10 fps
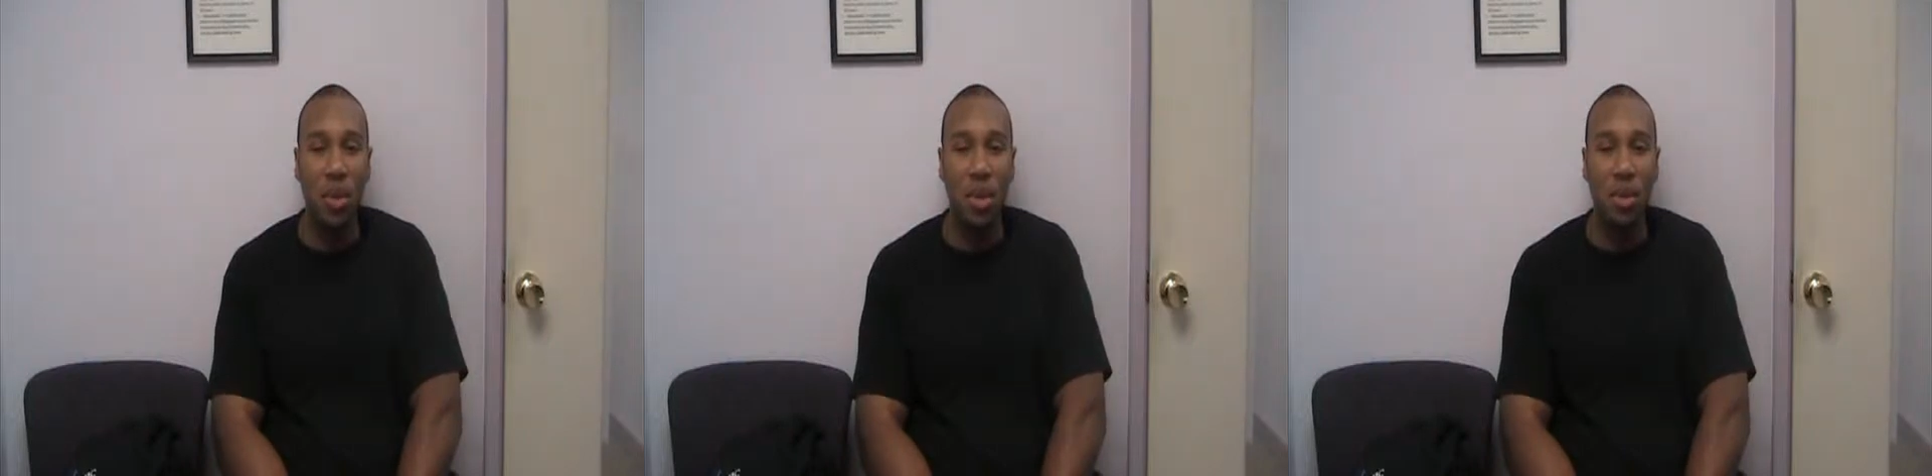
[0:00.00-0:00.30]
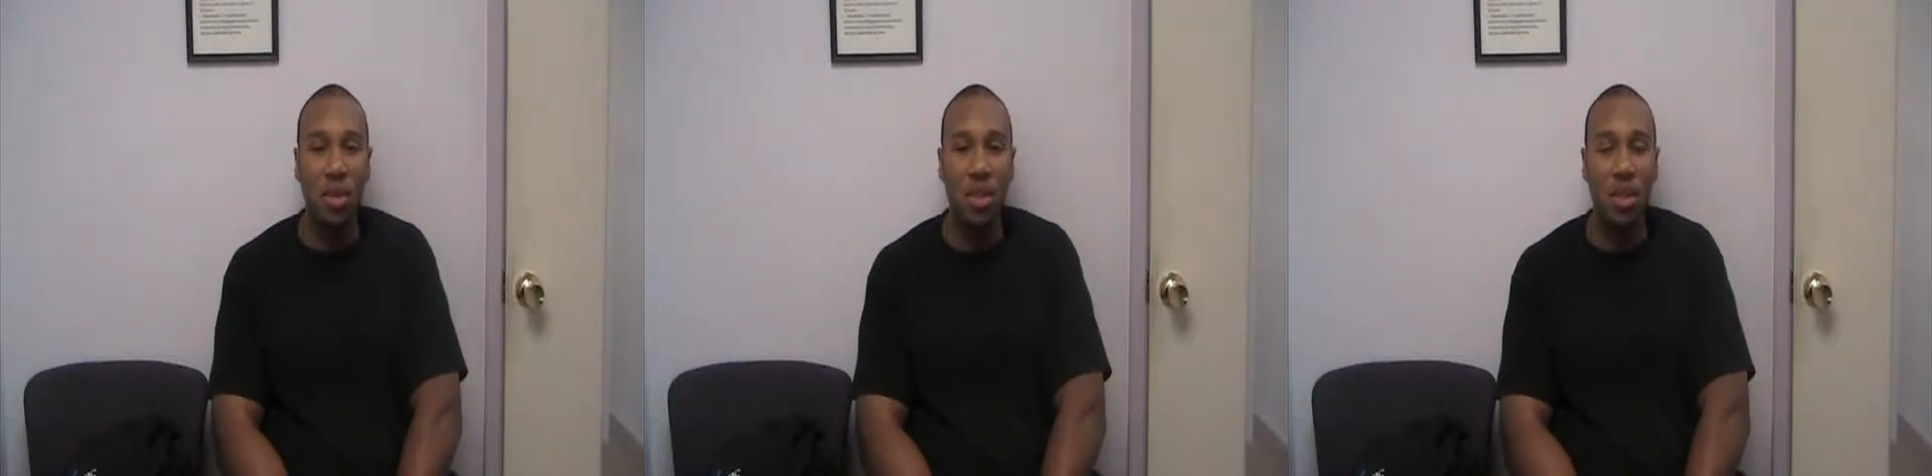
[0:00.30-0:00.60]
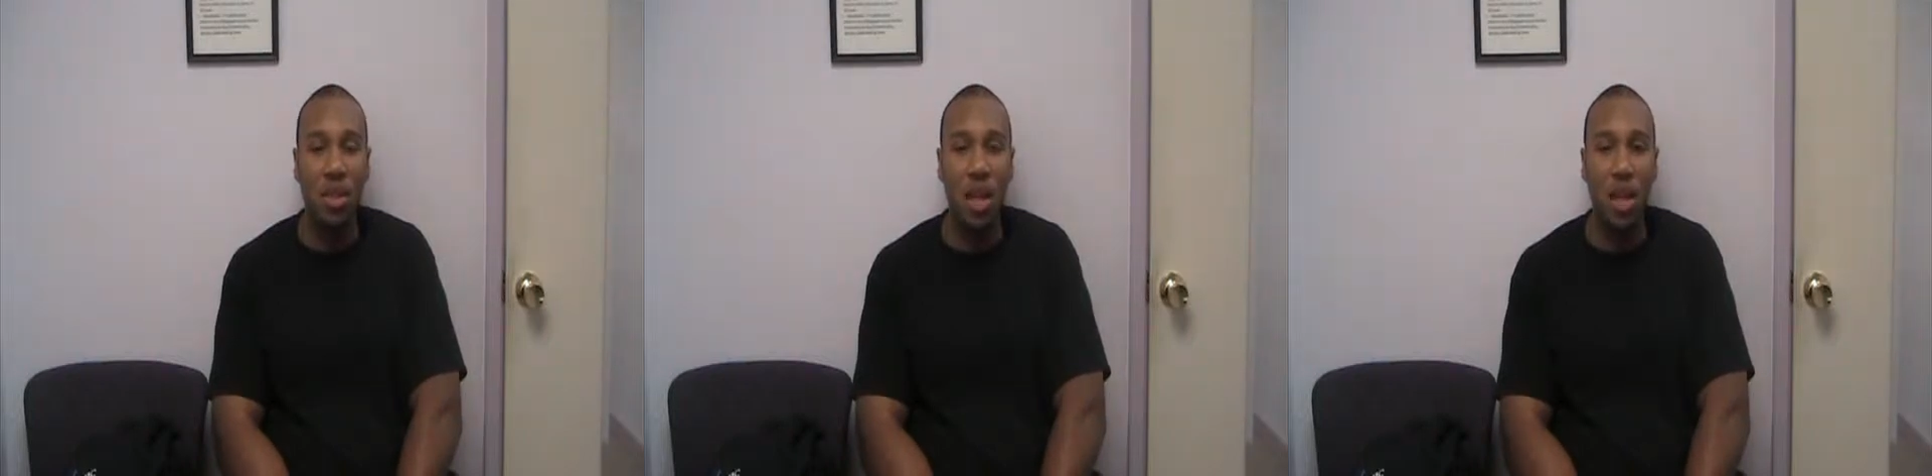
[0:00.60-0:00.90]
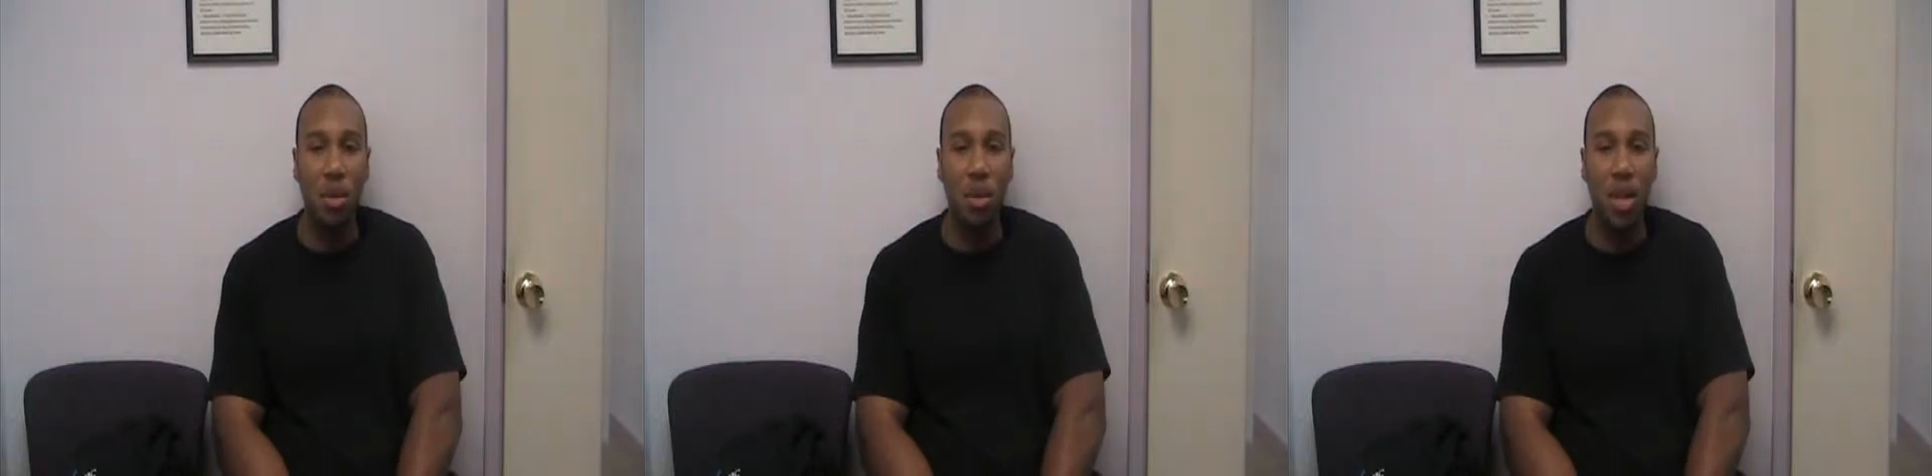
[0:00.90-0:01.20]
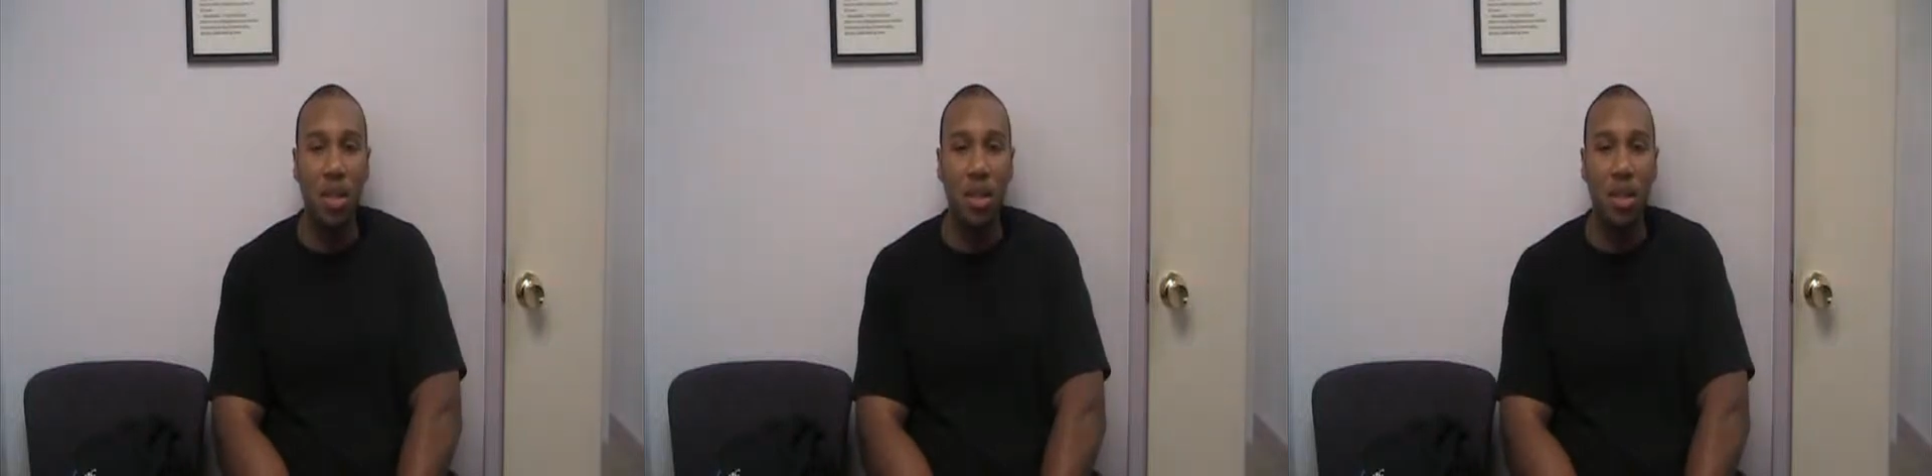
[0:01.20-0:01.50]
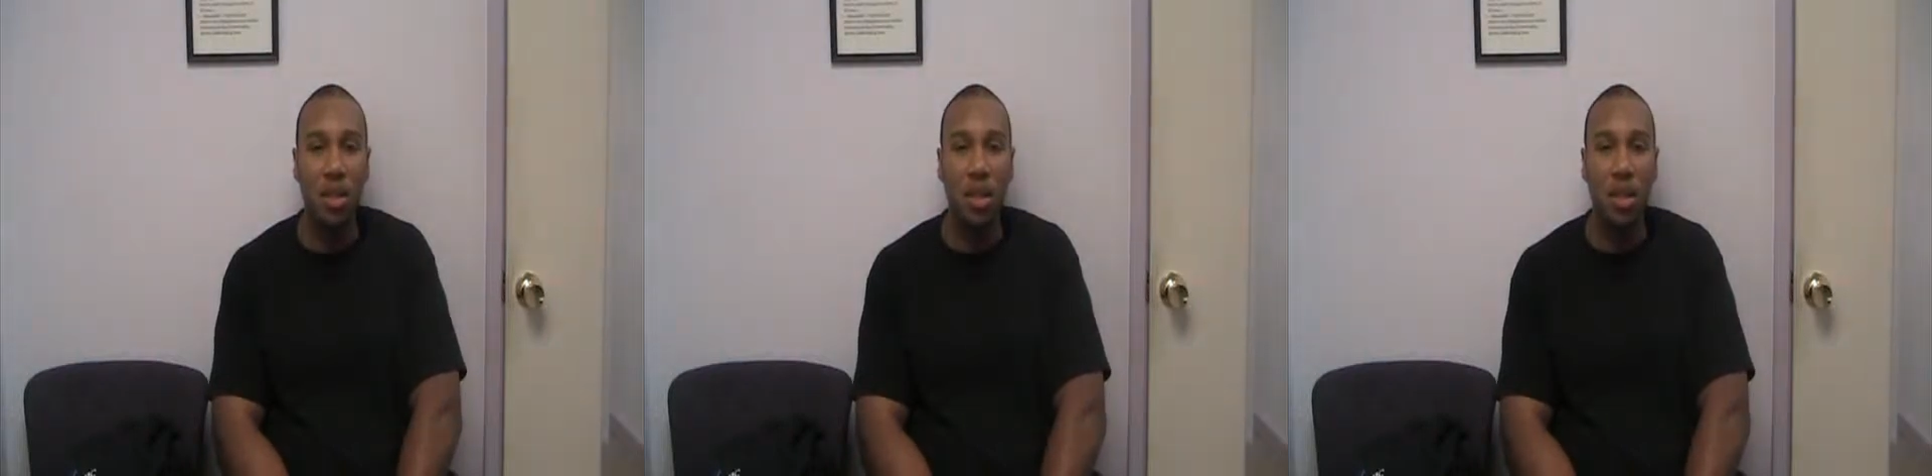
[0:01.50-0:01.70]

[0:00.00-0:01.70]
I never saw a chiropractor.